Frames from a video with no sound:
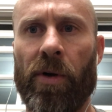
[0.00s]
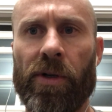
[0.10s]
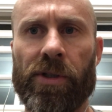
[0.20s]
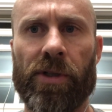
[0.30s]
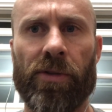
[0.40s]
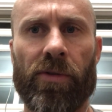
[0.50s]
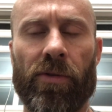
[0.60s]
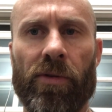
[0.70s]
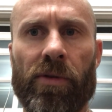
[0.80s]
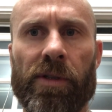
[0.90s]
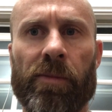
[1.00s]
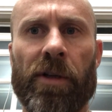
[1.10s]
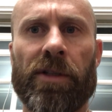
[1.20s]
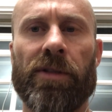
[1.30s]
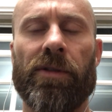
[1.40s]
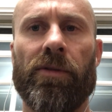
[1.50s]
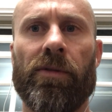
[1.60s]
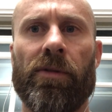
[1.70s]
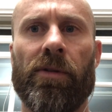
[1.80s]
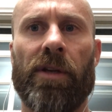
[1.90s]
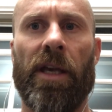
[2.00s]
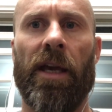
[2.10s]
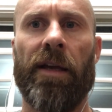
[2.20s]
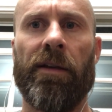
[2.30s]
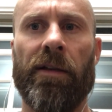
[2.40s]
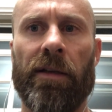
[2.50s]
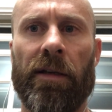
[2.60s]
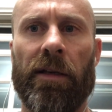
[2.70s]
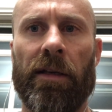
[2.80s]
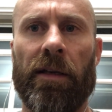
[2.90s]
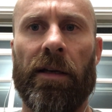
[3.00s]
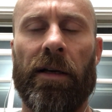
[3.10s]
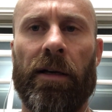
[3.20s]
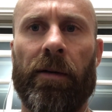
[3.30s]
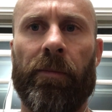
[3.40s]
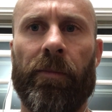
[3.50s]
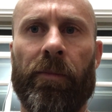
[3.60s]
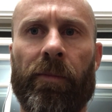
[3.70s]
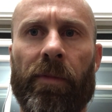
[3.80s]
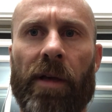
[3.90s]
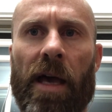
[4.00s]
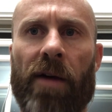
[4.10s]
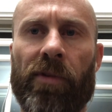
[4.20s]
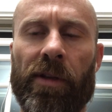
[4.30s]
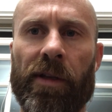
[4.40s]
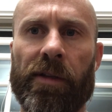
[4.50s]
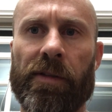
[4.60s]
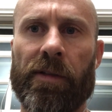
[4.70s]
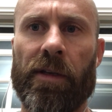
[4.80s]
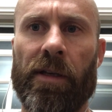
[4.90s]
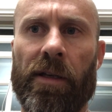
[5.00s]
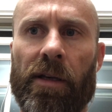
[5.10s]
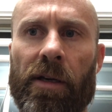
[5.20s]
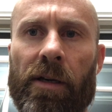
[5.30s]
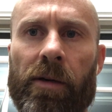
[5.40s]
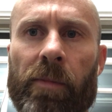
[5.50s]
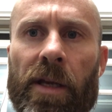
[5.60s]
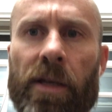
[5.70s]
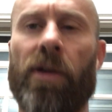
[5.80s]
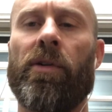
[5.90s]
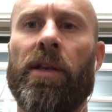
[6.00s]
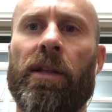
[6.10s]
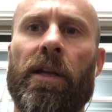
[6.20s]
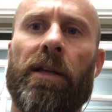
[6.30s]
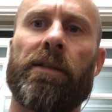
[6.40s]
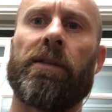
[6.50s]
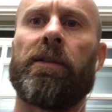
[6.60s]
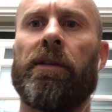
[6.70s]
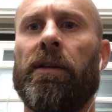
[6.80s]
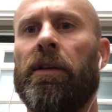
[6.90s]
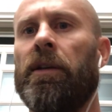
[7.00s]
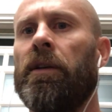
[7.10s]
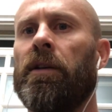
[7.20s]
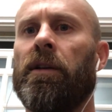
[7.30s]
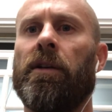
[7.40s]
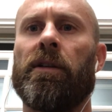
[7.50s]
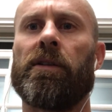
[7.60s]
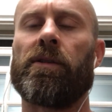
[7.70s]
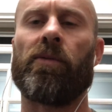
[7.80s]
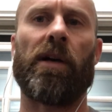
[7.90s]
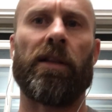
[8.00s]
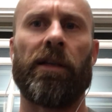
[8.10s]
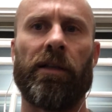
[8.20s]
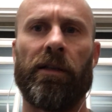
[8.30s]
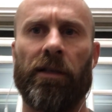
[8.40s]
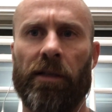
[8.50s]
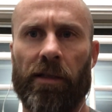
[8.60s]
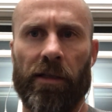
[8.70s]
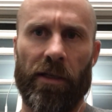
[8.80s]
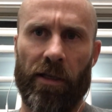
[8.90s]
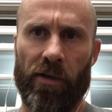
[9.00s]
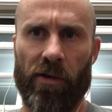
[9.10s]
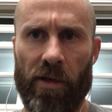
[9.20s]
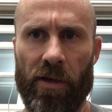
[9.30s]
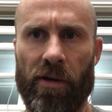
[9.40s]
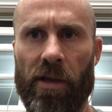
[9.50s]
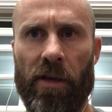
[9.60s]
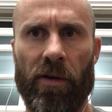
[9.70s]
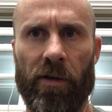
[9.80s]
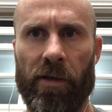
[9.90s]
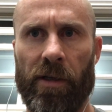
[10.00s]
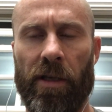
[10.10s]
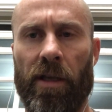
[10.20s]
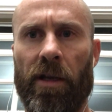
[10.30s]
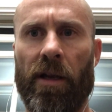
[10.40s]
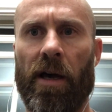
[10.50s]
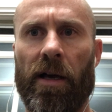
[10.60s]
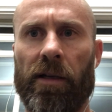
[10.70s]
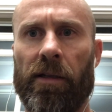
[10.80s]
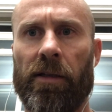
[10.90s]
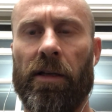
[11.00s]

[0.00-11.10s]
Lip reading: push through as much as you can. Um, Having this and knowing that it's swelling in your inner ear and not